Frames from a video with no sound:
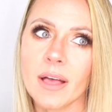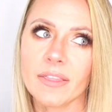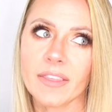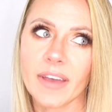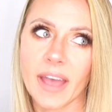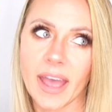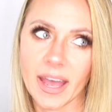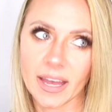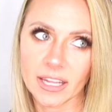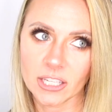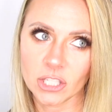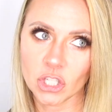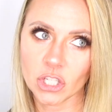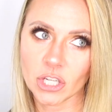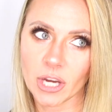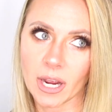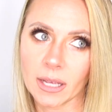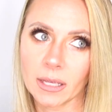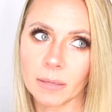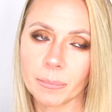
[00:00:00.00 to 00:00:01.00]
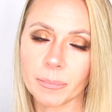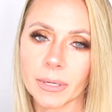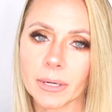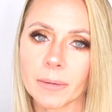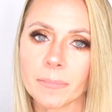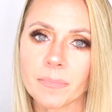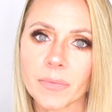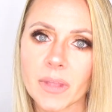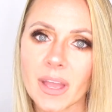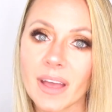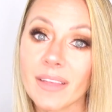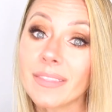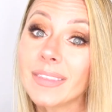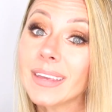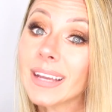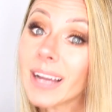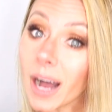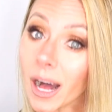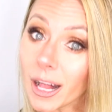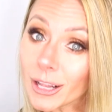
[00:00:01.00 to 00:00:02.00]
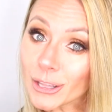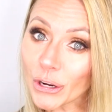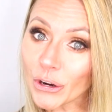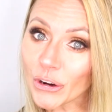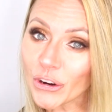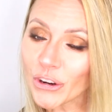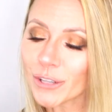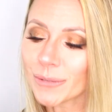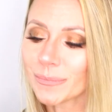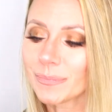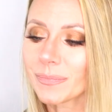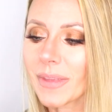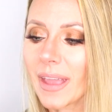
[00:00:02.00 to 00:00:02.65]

the head shape, the color,